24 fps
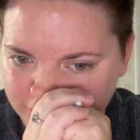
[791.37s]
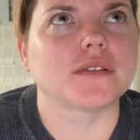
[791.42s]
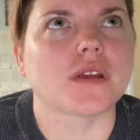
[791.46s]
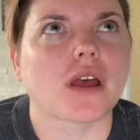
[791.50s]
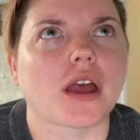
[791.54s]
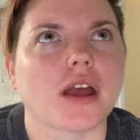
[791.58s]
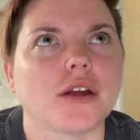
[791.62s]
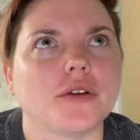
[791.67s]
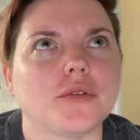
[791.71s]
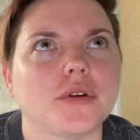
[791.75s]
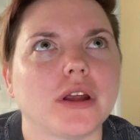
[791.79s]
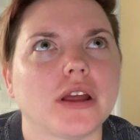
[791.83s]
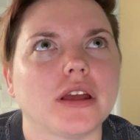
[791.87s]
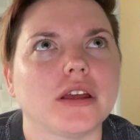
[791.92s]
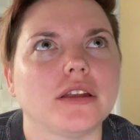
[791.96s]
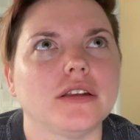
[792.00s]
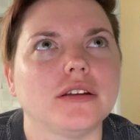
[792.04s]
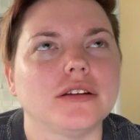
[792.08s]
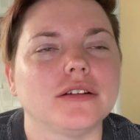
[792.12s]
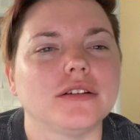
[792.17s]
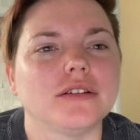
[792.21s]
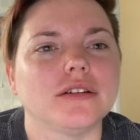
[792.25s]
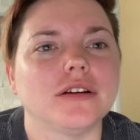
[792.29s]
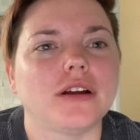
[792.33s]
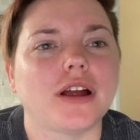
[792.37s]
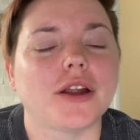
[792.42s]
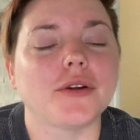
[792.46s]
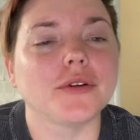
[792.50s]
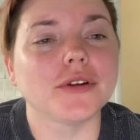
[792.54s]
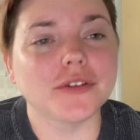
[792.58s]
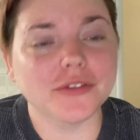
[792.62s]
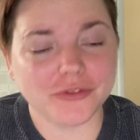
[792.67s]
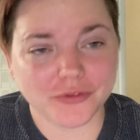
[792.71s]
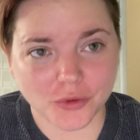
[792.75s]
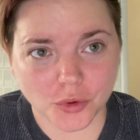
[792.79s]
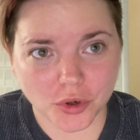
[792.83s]
I read
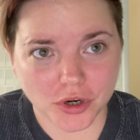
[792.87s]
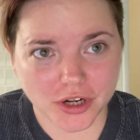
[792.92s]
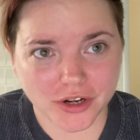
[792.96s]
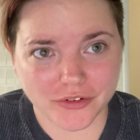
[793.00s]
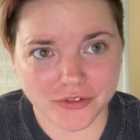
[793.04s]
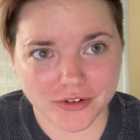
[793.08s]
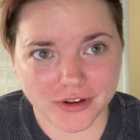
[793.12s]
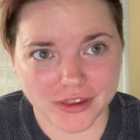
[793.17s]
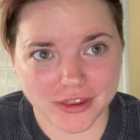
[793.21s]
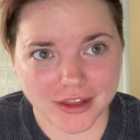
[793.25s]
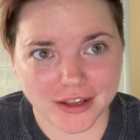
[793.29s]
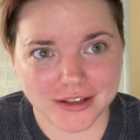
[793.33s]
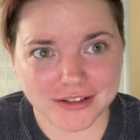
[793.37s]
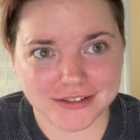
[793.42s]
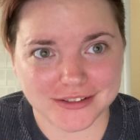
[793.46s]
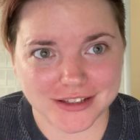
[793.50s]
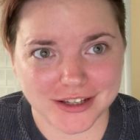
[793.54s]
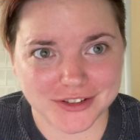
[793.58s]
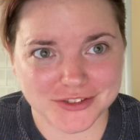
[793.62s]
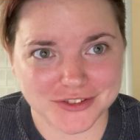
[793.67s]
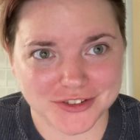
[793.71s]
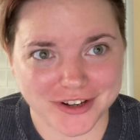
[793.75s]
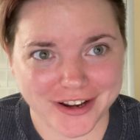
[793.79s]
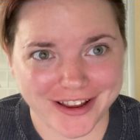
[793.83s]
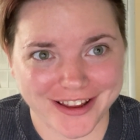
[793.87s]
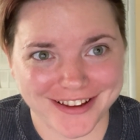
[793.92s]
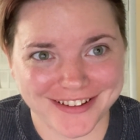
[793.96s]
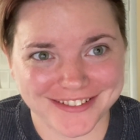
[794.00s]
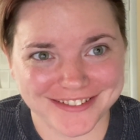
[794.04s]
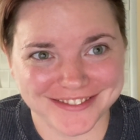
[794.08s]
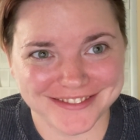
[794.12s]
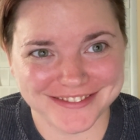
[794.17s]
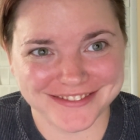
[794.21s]
4 different things yesterday.